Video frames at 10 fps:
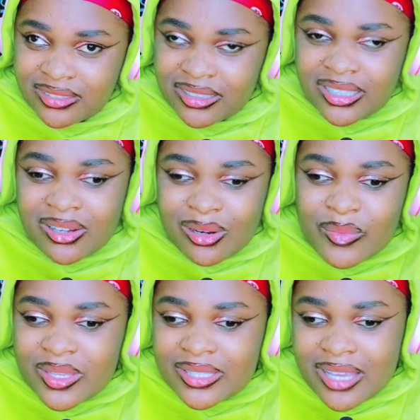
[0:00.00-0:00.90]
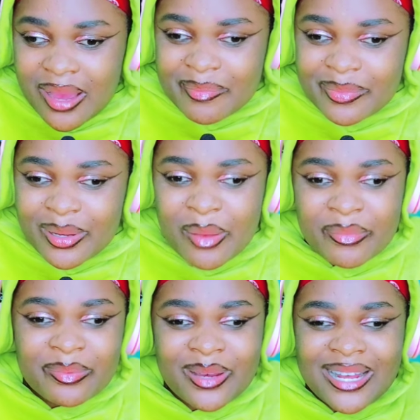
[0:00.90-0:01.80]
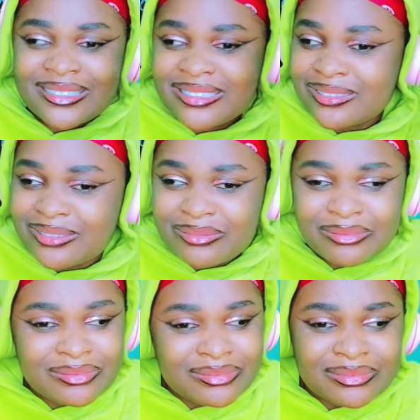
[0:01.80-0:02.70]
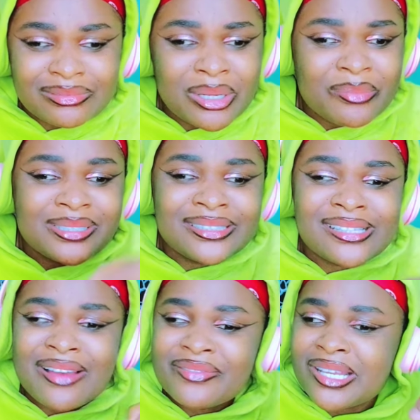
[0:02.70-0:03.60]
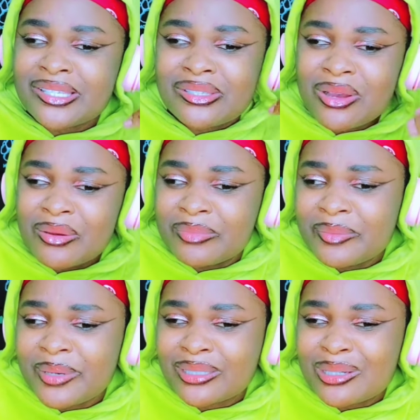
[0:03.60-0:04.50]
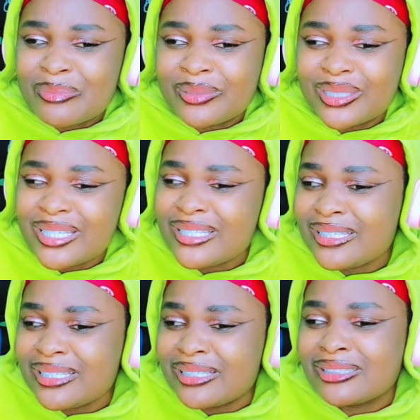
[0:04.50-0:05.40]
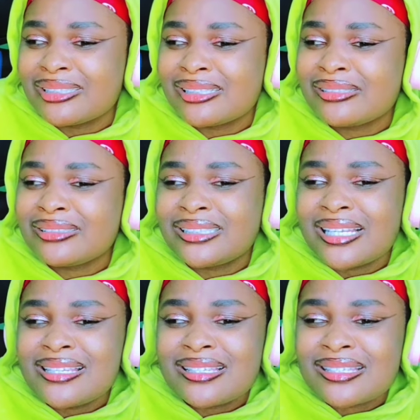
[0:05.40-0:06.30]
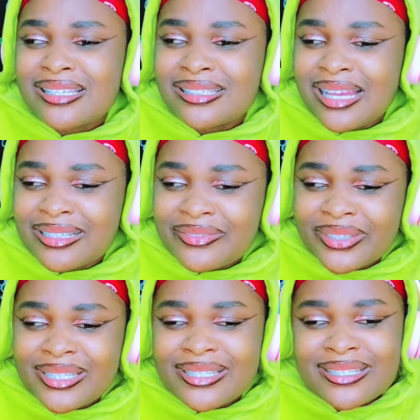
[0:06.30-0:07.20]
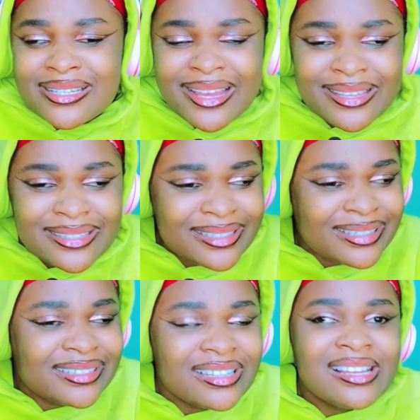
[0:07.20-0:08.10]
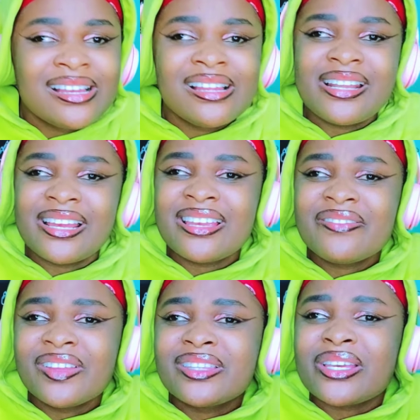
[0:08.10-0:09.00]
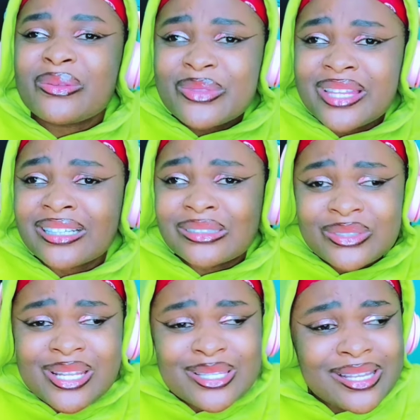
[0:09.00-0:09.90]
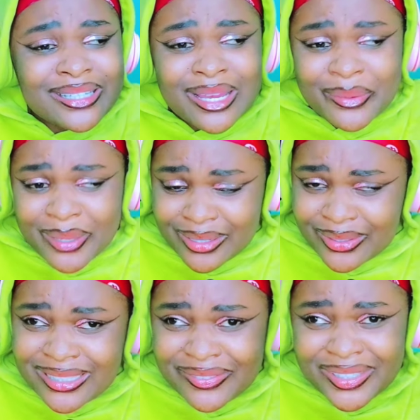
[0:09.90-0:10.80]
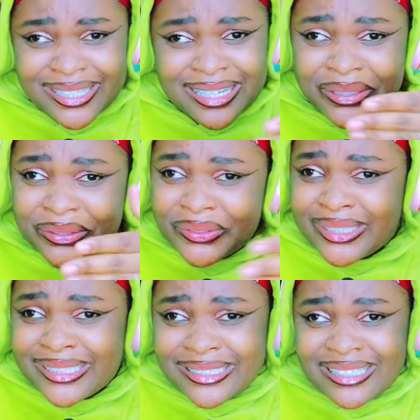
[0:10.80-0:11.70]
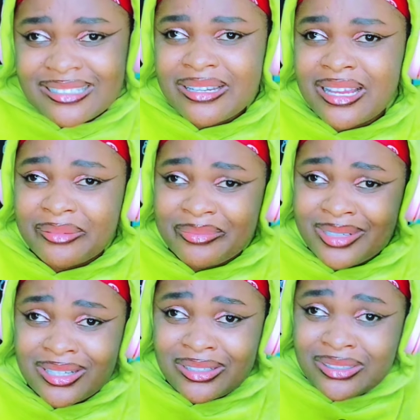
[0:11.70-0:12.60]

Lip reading: The economy is up. People are, nobody's having a job. People are complaining. Gen Z's are even striking. Like, even the youth are noticing, like, we're not even in a good like, bruh.